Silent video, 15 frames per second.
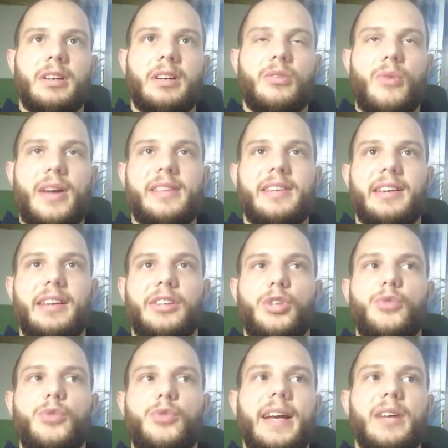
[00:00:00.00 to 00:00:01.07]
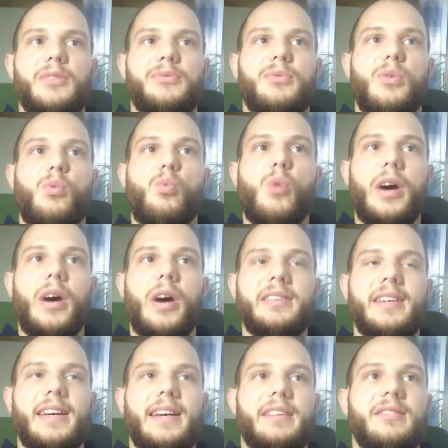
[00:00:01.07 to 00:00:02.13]
creating a UV layer for
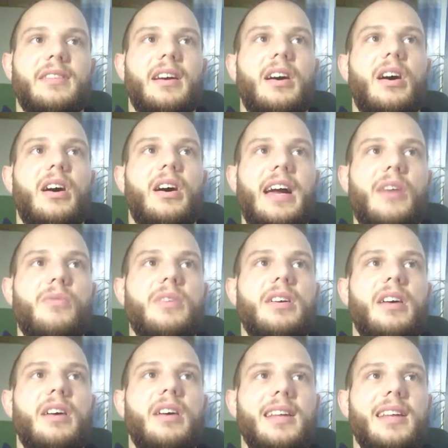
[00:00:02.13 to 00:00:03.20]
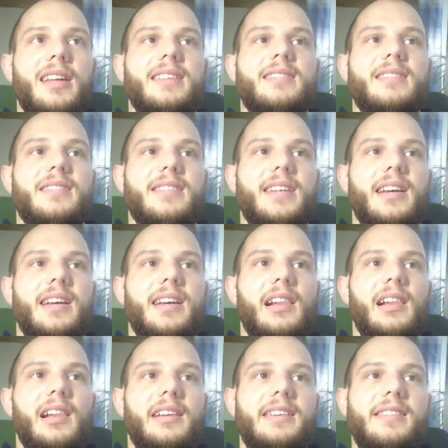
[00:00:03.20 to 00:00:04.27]
one, and every other
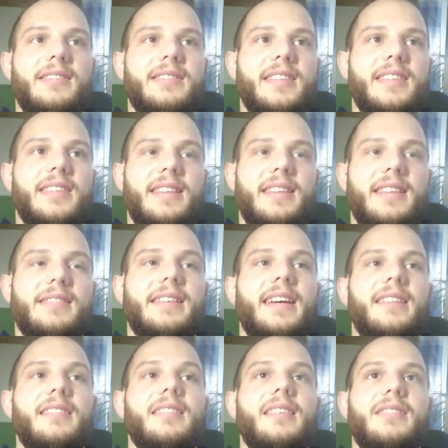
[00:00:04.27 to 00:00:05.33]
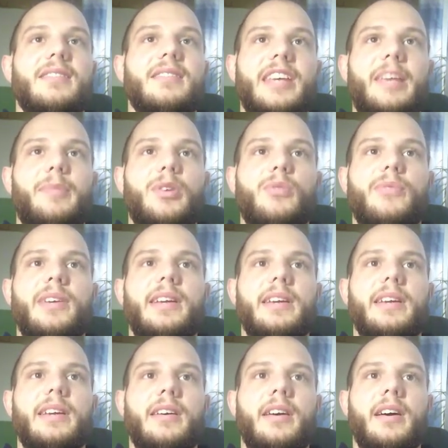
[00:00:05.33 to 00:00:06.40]
single instance gets the same
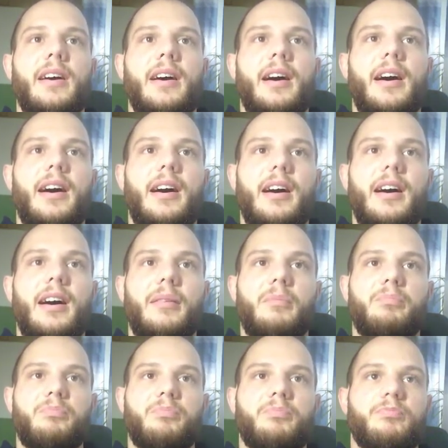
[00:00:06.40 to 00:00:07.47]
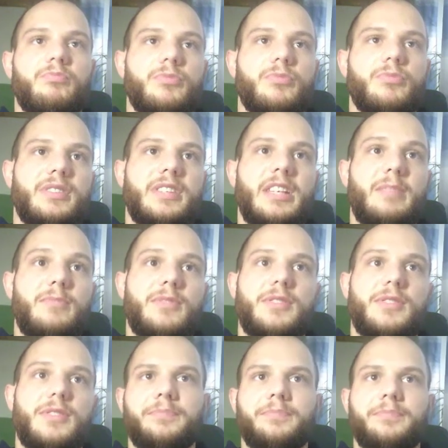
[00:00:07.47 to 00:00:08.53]
UV
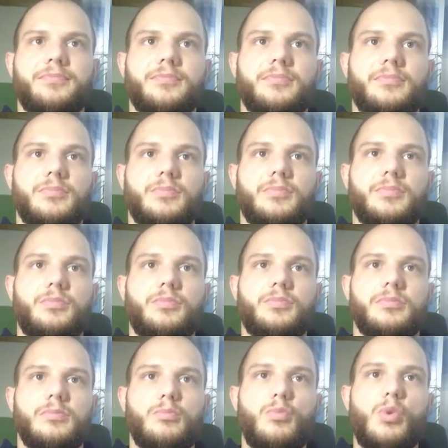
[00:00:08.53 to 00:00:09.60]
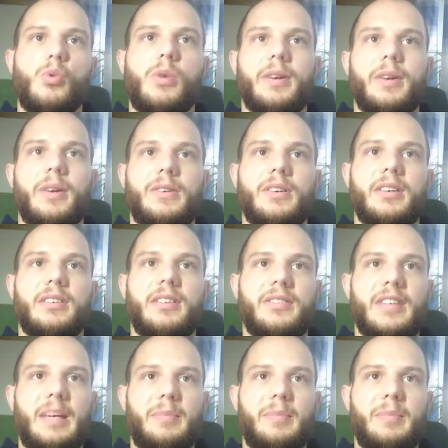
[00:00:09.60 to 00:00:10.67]
seams. What are the
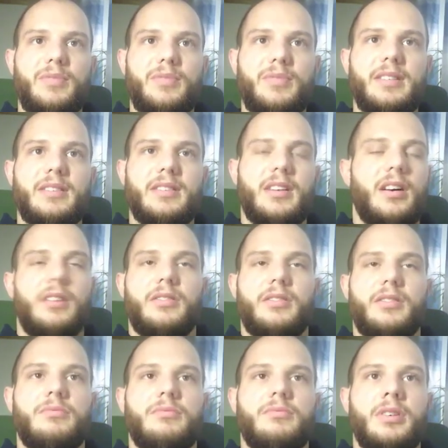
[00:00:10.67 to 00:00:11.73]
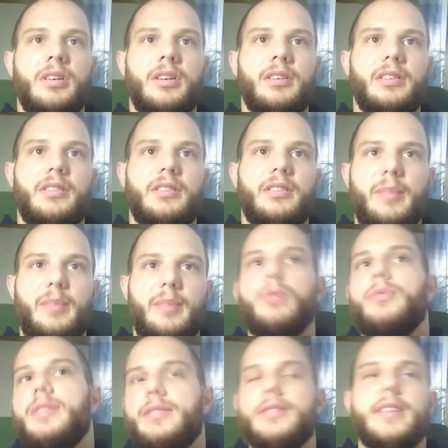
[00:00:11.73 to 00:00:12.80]
same UVs? The same
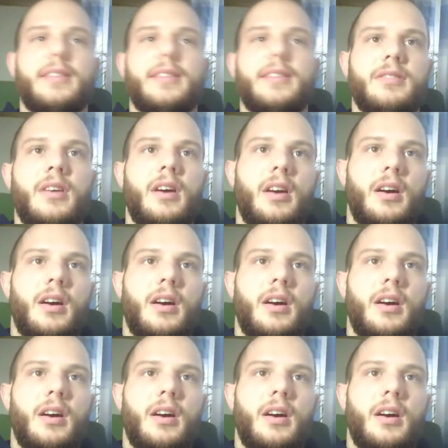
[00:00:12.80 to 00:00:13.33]
UVs, yes.